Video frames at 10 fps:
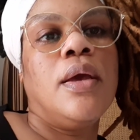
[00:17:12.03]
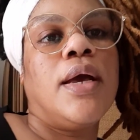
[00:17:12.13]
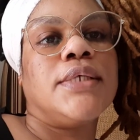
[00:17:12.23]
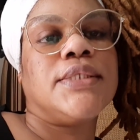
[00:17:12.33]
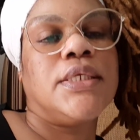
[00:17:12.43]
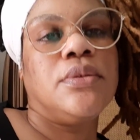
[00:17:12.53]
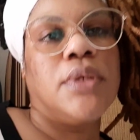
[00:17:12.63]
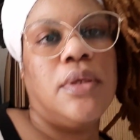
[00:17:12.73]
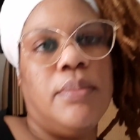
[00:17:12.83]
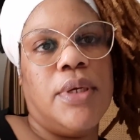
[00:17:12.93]
I said to
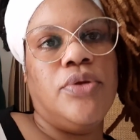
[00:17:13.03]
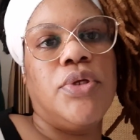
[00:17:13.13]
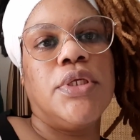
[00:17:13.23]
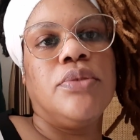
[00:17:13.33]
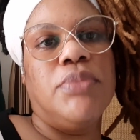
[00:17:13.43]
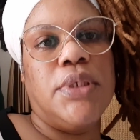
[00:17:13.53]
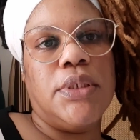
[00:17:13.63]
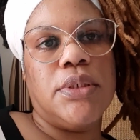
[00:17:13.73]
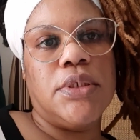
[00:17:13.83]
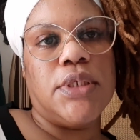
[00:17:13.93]
him, and you need me
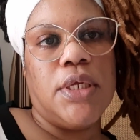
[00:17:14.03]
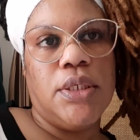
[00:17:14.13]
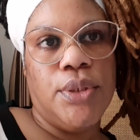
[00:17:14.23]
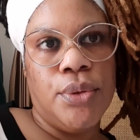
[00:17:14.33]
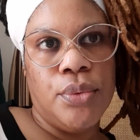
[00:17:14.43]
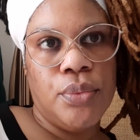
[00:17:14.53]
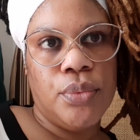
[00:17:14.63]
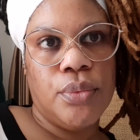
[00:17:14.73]
to tell you